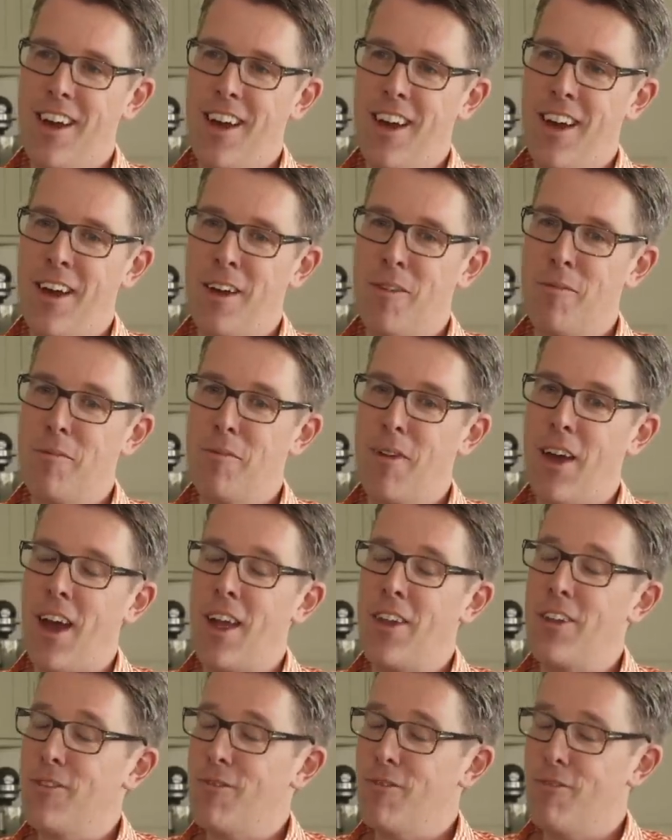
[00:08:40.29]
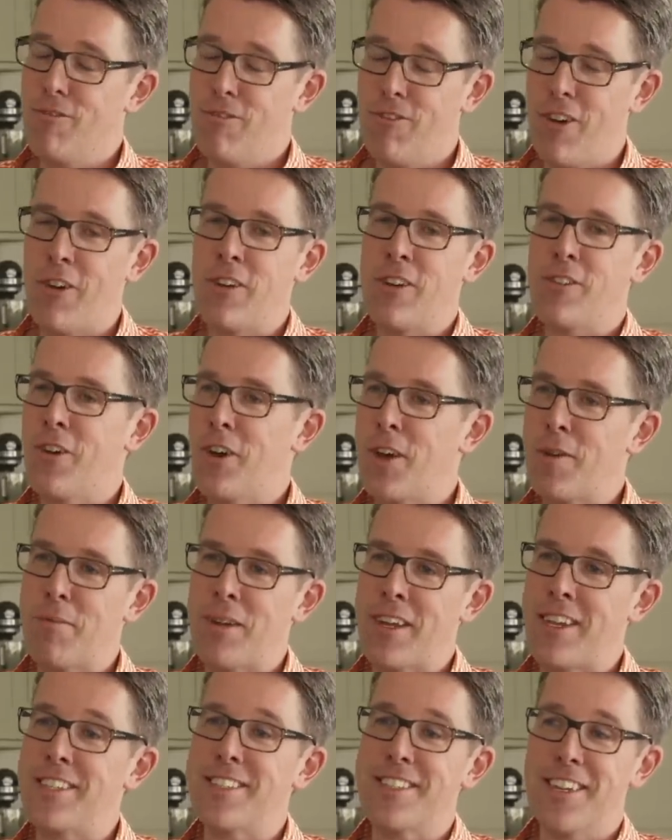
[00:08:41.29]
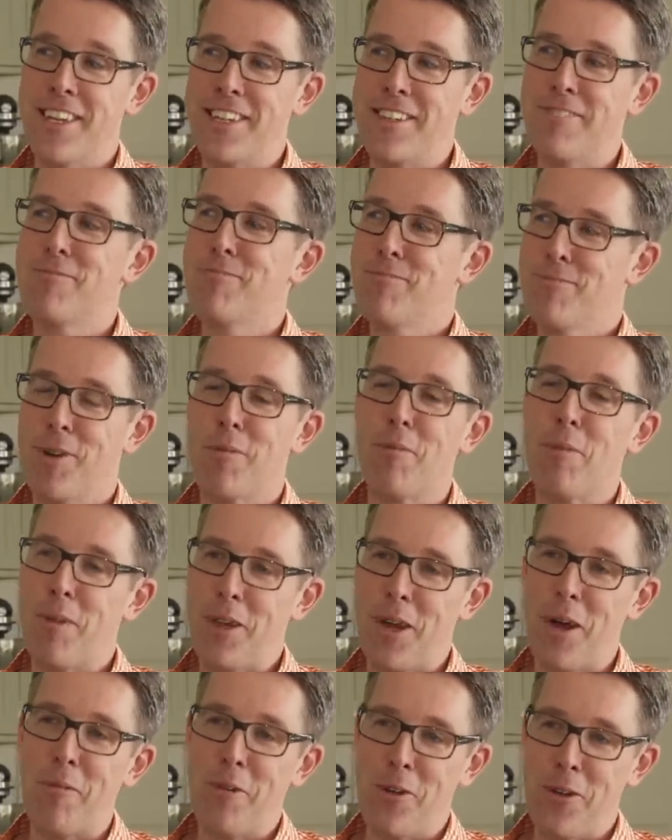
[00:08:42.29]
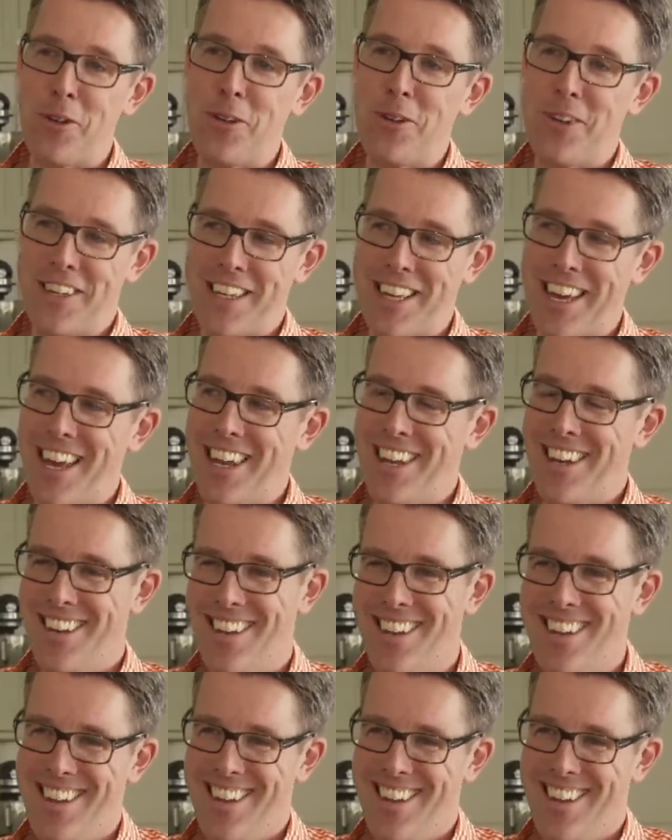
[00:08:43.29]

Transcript: Um, and very, very pleased and probably I would do it again.